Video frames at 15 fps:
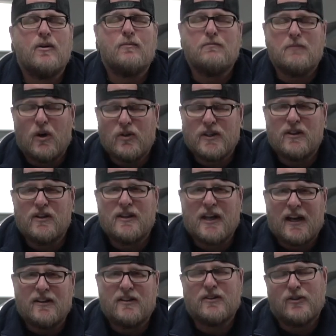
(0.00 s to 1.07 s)
Mostly
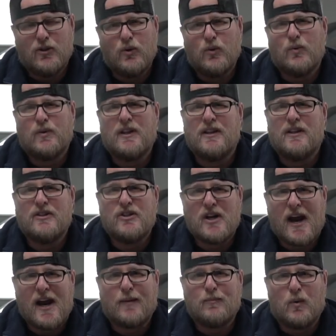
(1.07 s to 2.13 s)
that is due to the
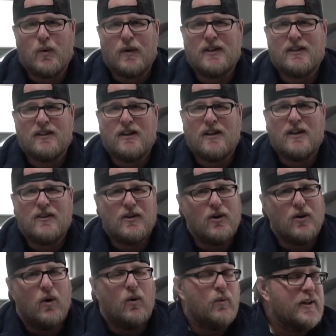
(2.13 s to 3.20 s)
jack points. There
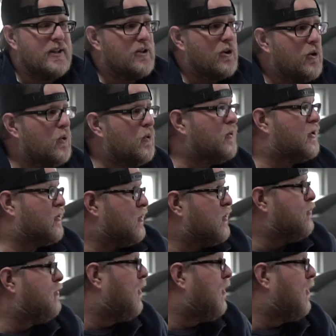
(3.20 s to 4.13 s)
are only two true